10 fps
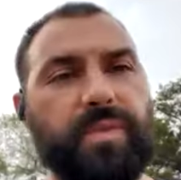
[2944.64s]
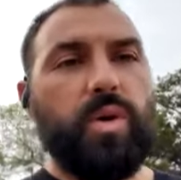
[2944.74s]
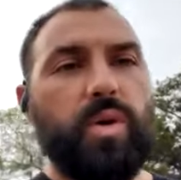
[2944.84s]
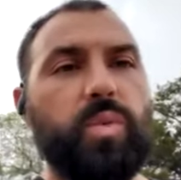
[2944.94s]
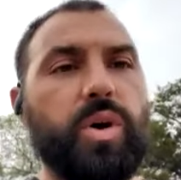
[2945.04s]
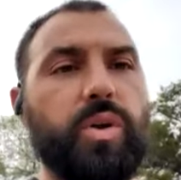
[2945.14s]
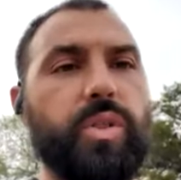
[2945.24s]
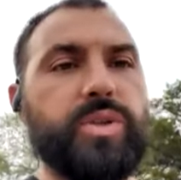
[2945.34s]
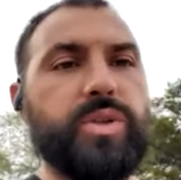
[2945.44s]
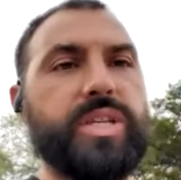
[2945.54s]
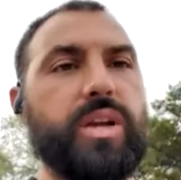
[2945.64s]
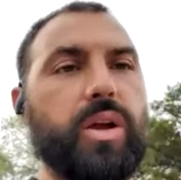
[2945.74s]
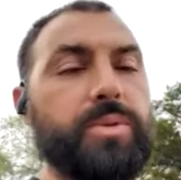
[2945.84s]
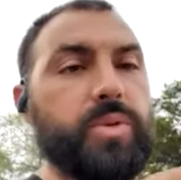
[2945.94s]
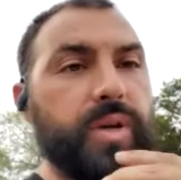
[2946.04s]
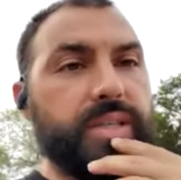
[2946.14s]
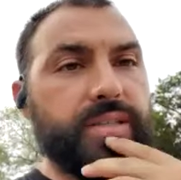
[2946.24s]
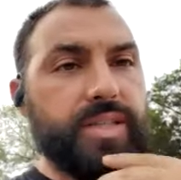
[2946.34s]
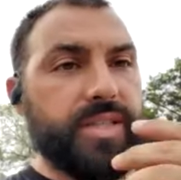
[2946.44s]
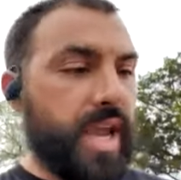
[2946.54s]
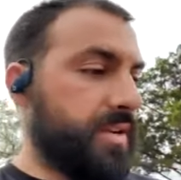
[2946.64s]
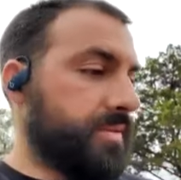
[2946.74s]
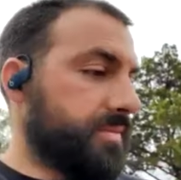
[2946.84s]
We go into those single arm swings in a second.